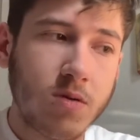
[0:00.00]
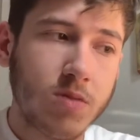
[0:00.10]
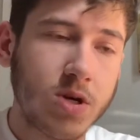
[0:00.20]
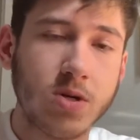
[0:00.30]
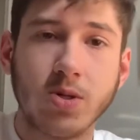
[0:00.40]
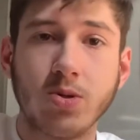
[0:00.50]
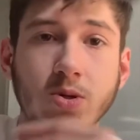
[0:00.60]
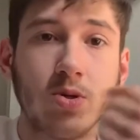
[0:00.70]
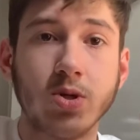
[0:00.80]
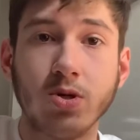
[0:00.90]
because there's
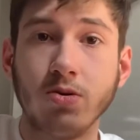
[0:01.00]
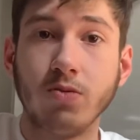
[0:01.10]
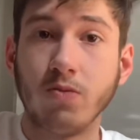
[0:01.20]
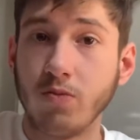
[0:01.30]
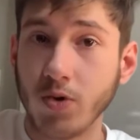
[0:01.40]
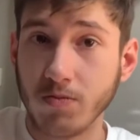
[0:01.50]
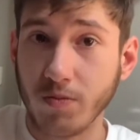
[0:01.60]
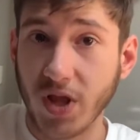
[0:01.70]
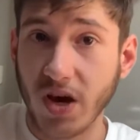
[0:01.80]
also Black